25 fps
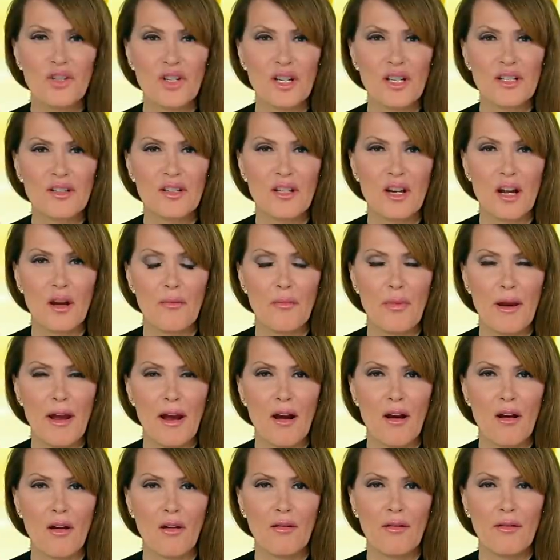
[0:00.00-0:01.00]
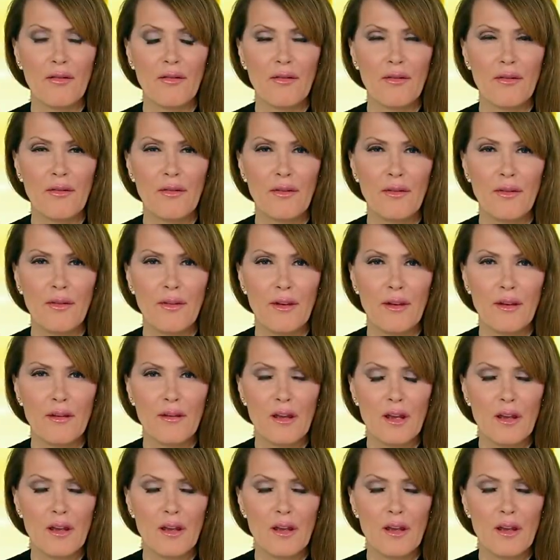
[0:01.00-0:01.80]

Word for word: just about the